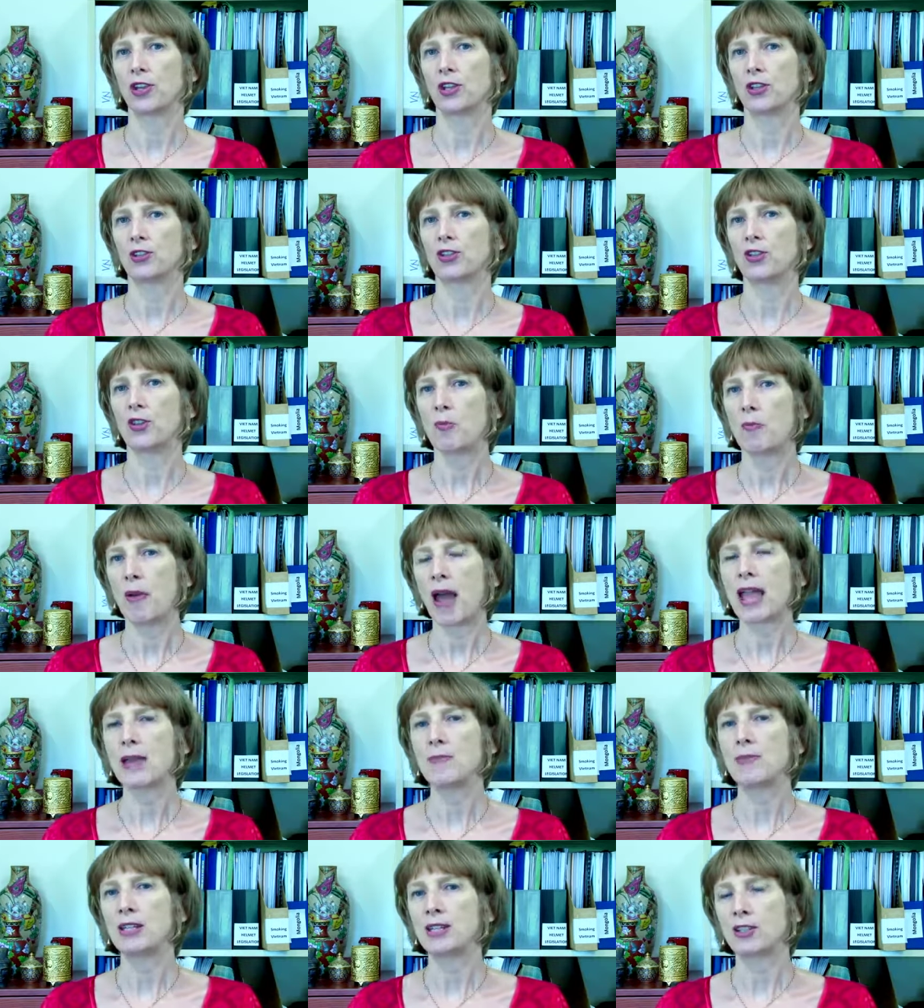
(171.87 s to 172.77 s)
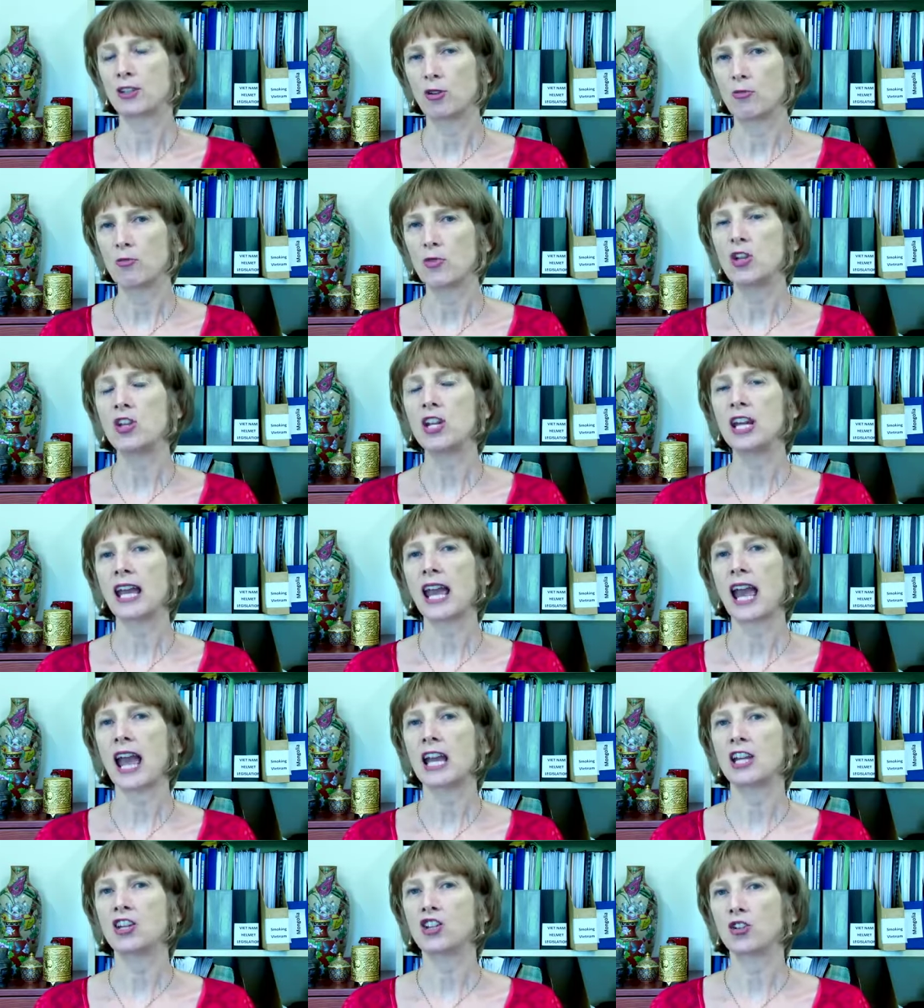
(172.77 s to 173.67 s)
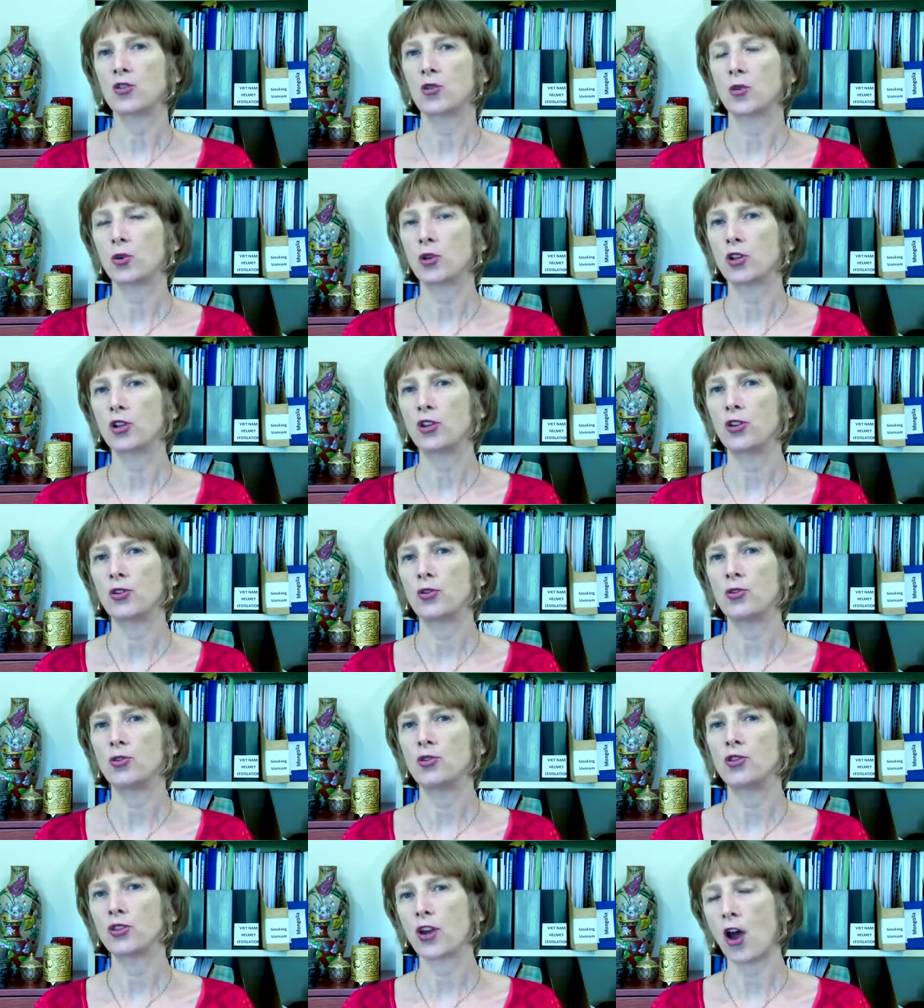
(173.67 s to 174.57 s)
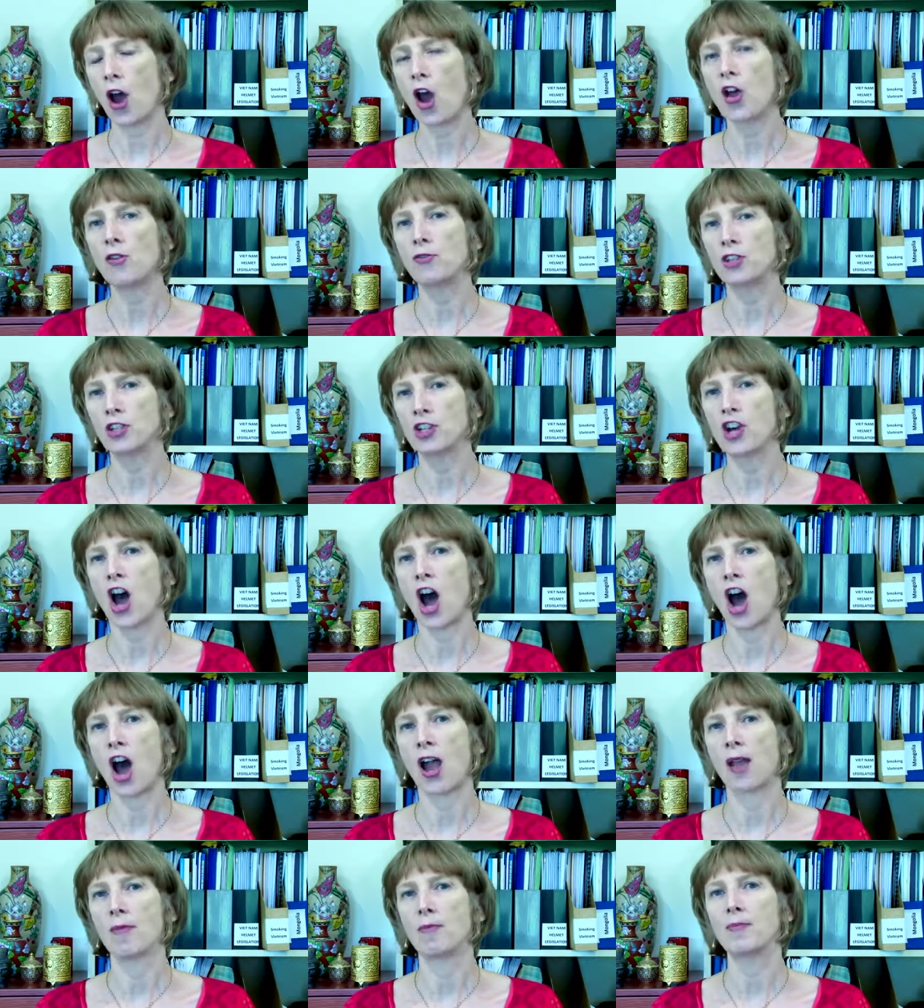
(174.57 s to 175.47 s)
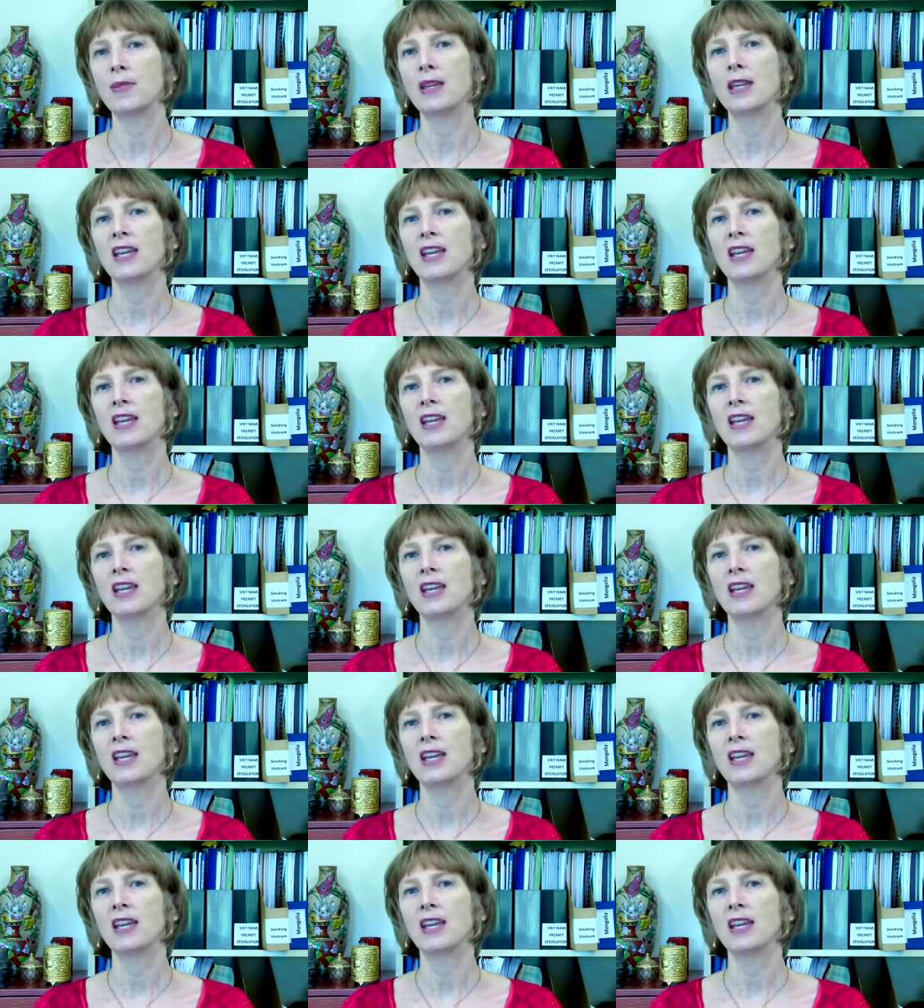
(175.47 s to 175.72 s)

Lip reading: to the baby's communication or cues over time,